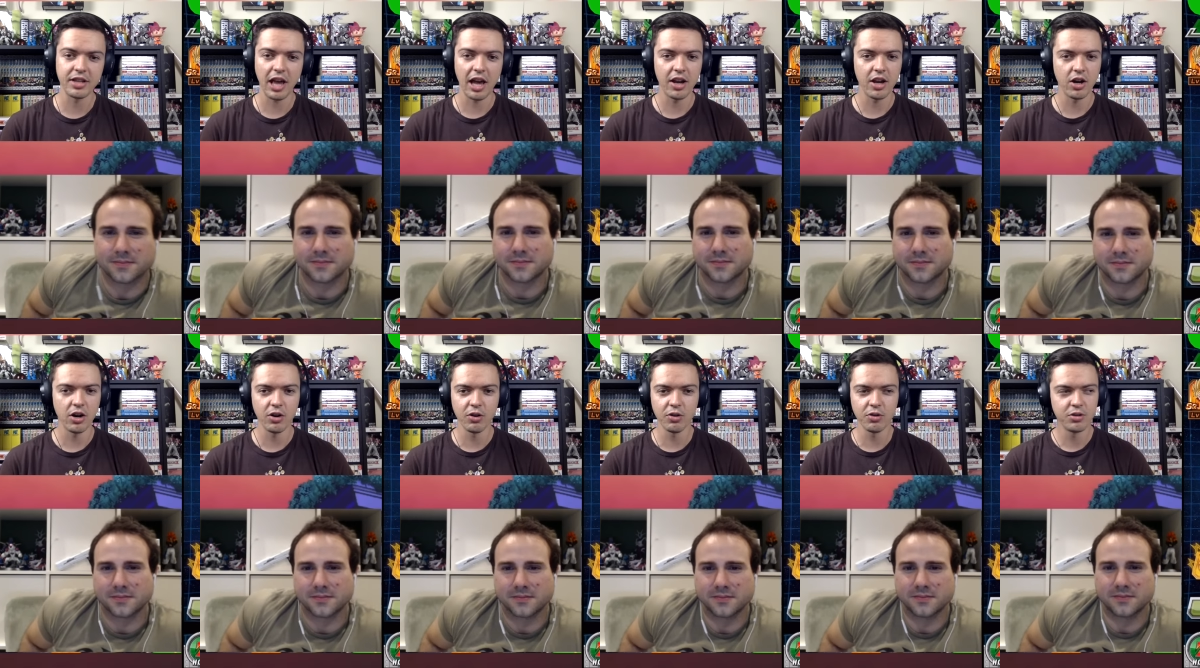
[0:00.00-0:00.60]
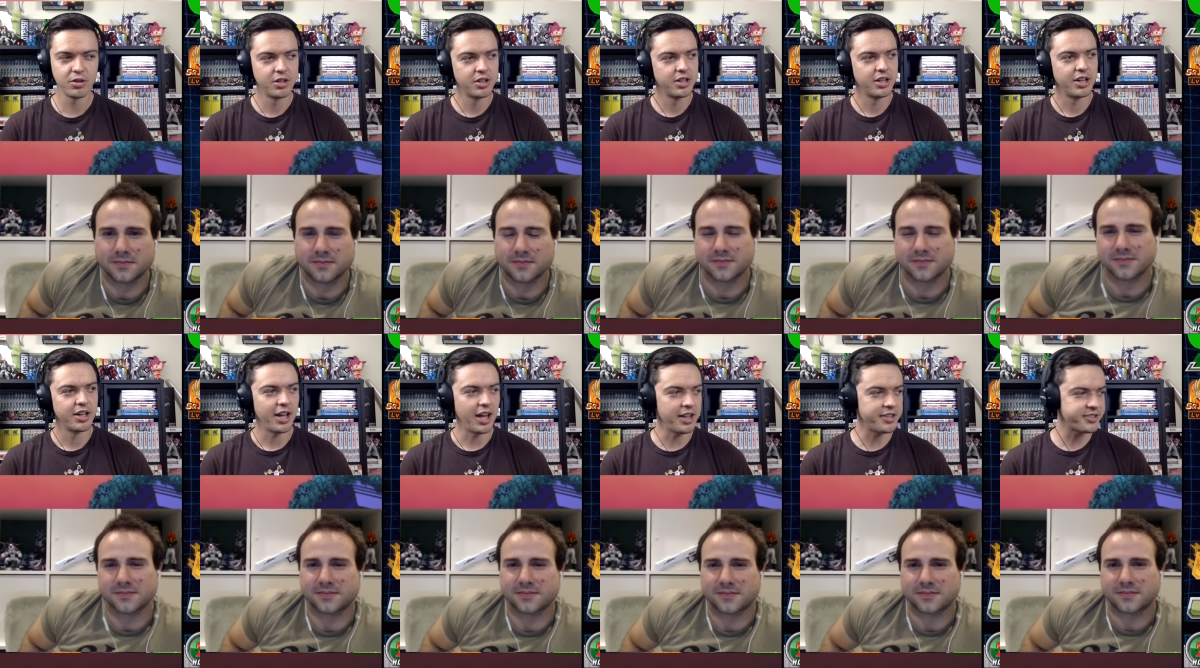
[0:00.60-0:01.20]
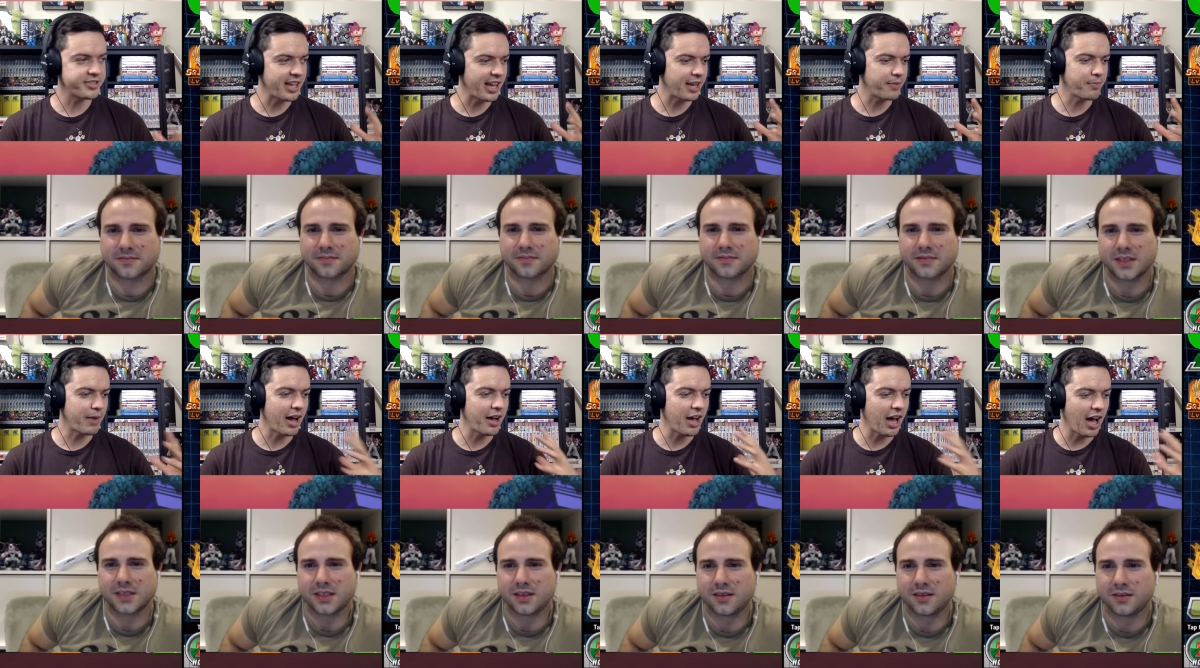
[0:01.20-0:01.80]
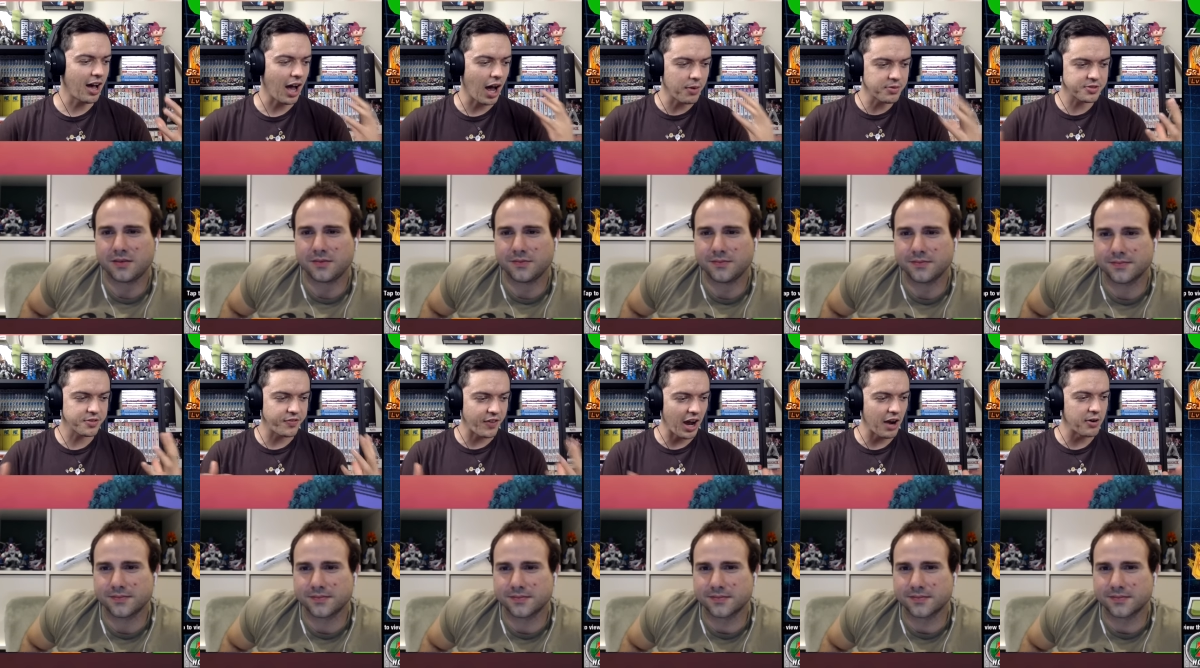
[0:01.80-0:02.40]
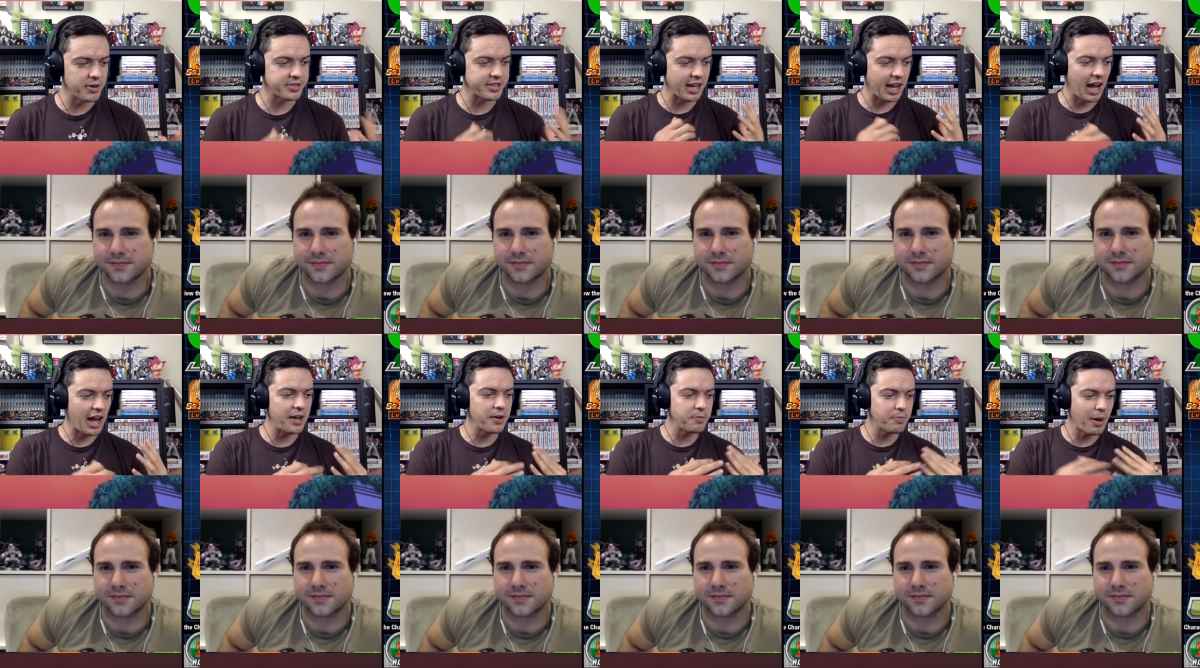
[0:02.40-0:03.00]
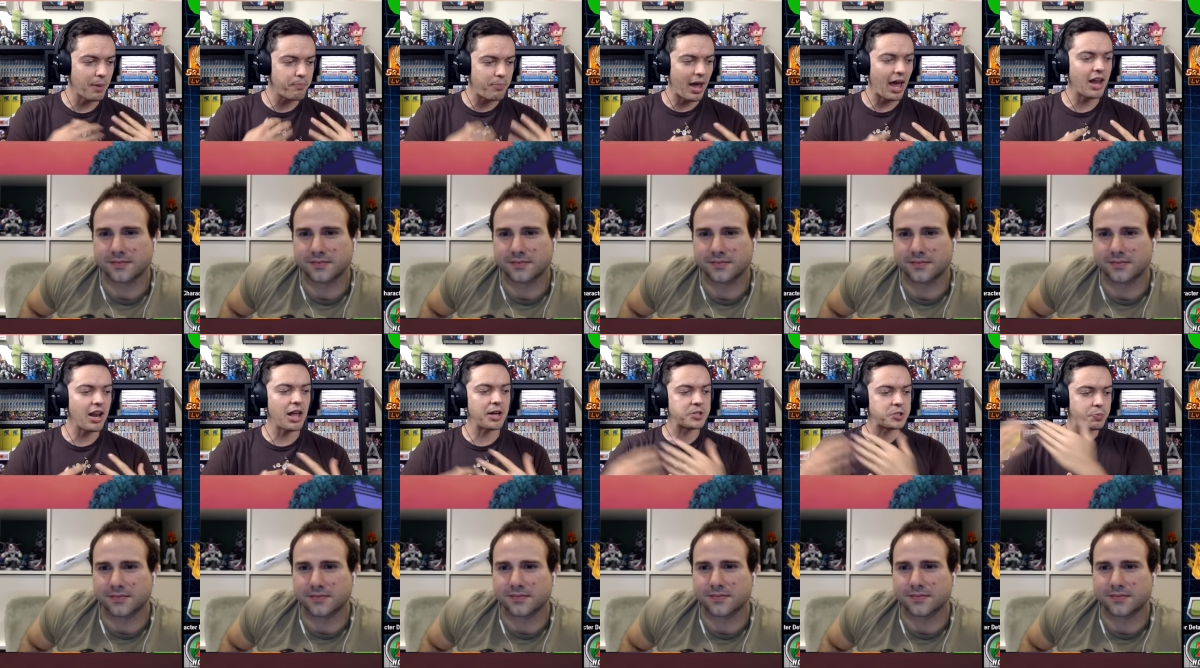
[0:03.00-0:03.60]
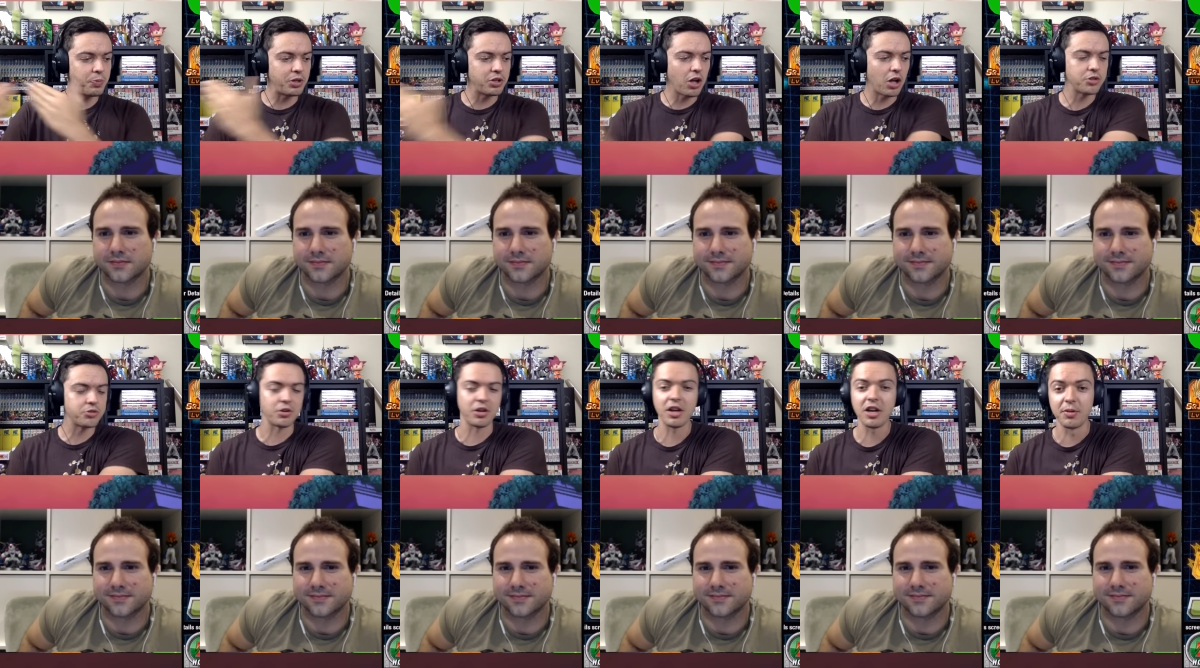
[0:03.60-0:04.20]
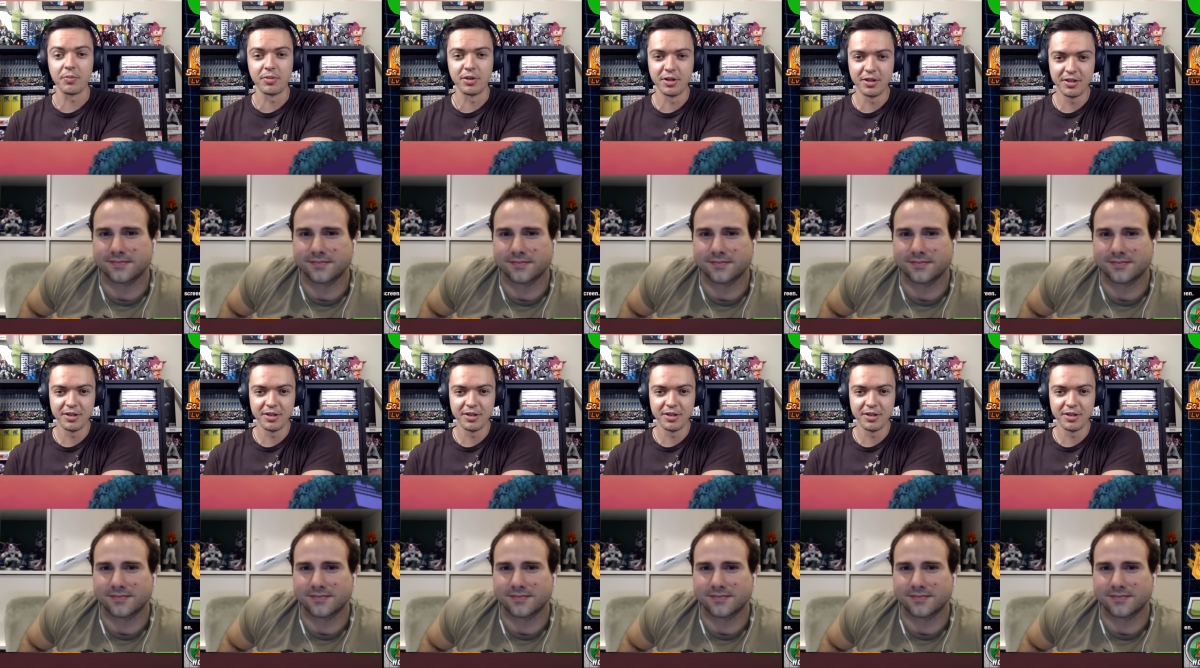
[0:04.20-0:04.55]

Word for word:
Speaker 1: Nano, it's like my I, I, was a virus. Like I, my bad luck spilled out to him.